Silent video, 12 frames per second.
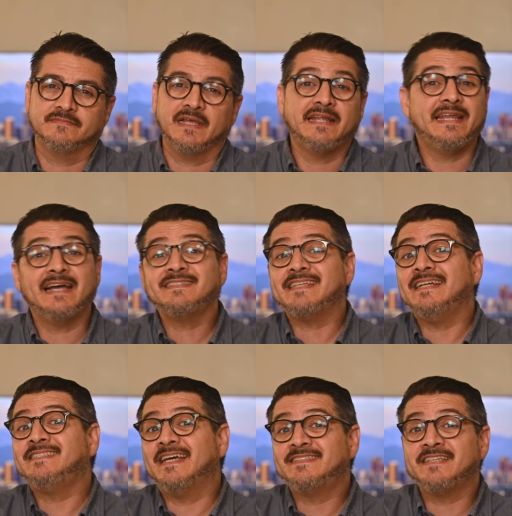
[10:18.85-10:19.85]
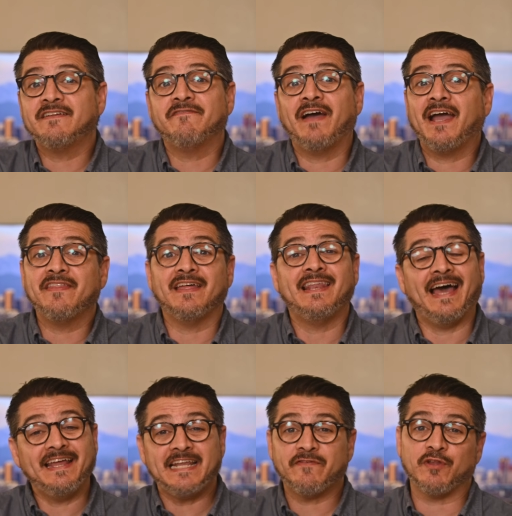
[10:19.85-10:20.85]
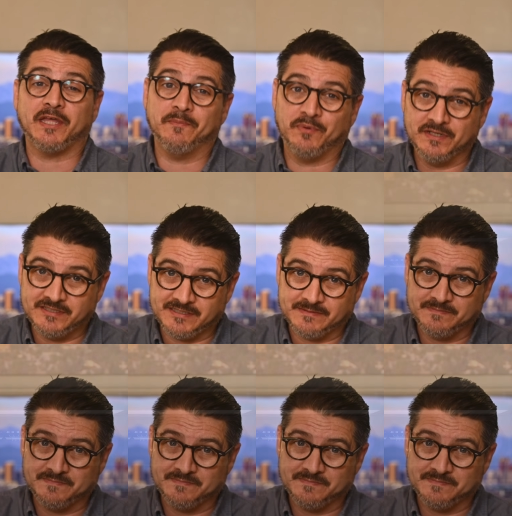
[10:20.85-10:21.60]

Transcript: Next I tested via the line level inputs,